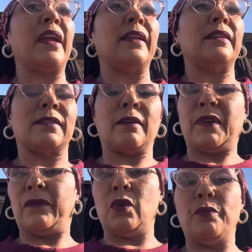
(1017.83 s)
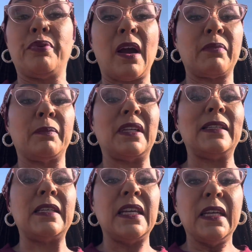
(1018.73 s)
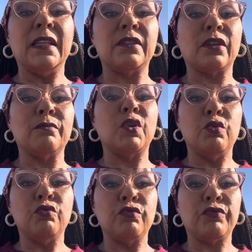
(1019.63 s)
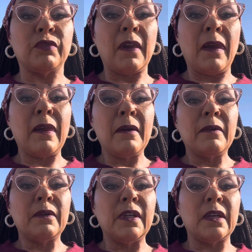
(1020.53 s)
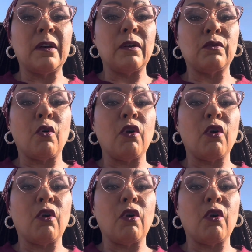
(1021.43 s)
Some of you probably need to move, or